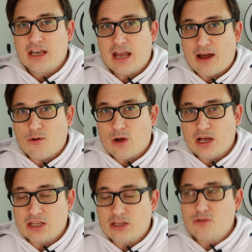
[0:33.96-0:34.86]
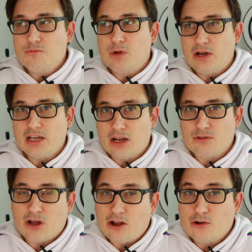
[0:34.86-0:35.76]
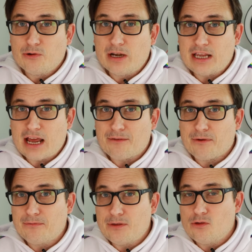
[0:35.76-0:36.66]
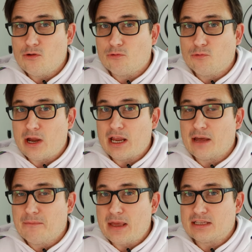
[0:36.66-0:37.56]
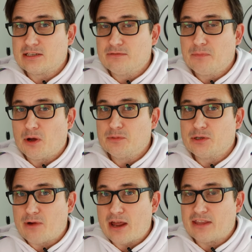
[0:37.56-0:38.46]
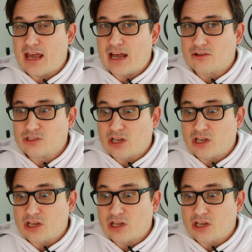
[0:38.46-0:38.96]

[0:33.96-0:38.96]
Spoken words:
Now you might know that I already have a few Ring bits and bobs around the house,